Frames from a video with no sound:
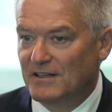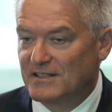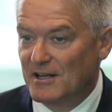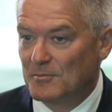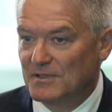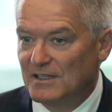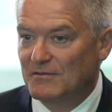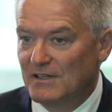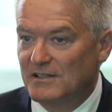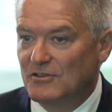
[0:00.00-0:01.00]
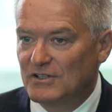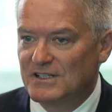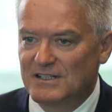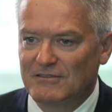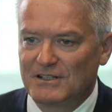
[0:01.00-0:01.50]
has helped
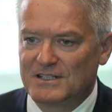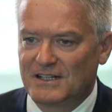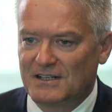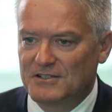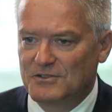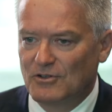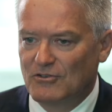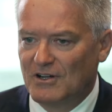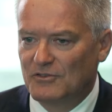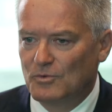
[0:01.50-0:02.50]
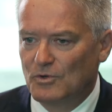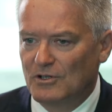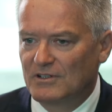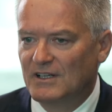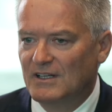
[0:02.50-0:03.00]
increase living standards all around the world.